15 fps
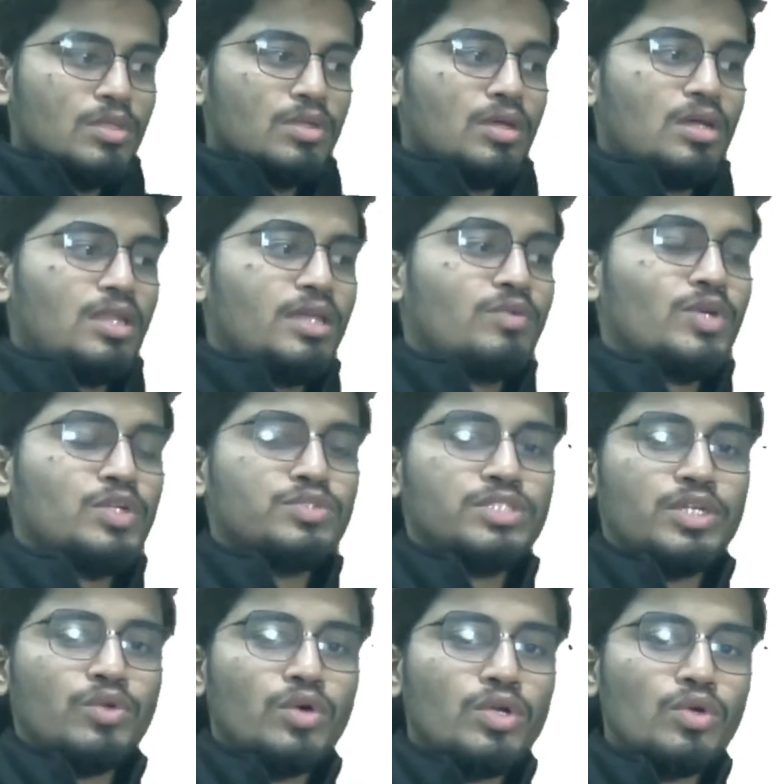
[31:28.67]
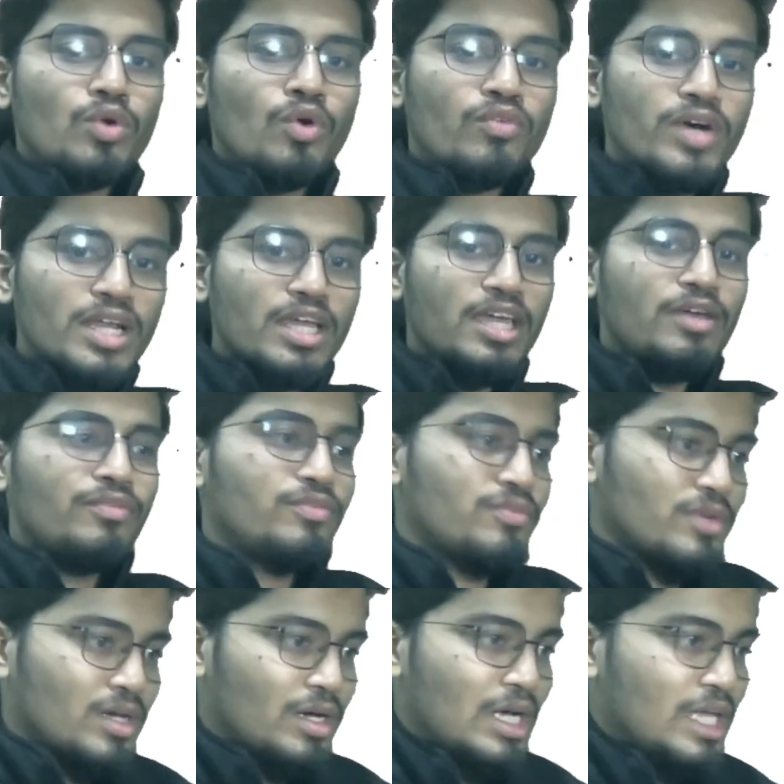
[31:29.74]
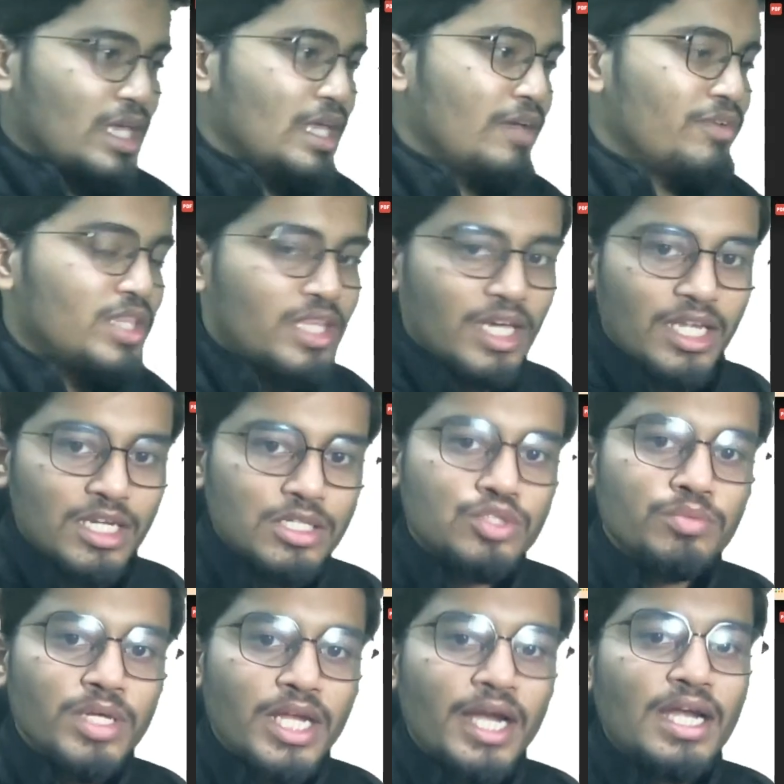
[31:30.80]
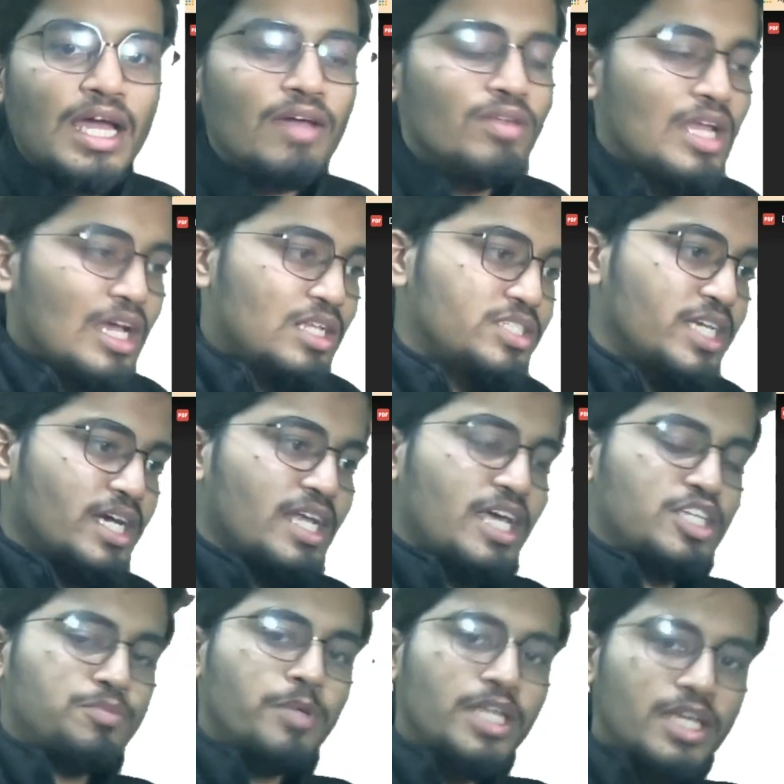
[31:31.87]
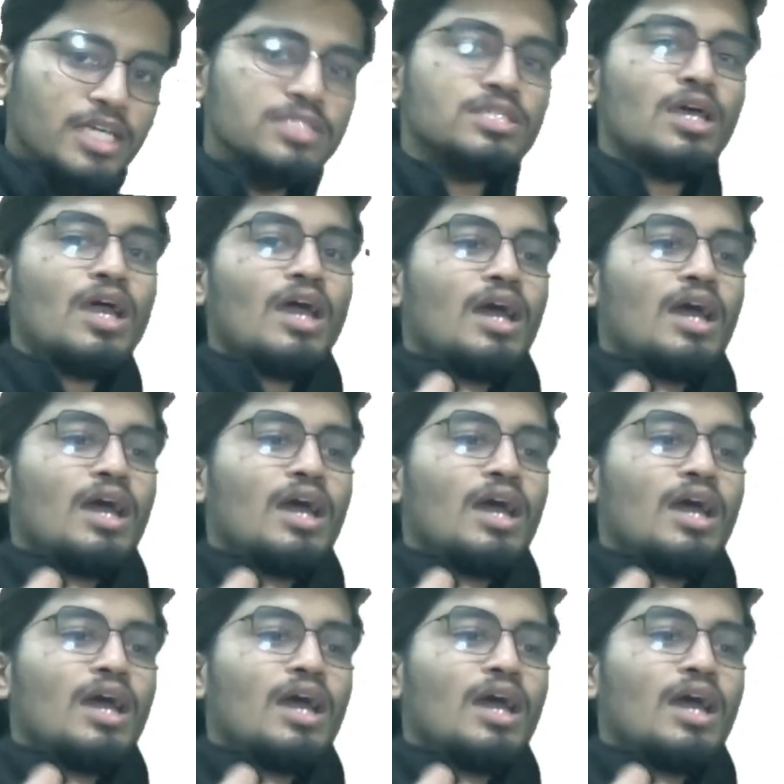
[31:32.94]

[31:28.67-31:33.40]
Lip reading: like what to say, don't over give everything in resume, right? I'll share an experience.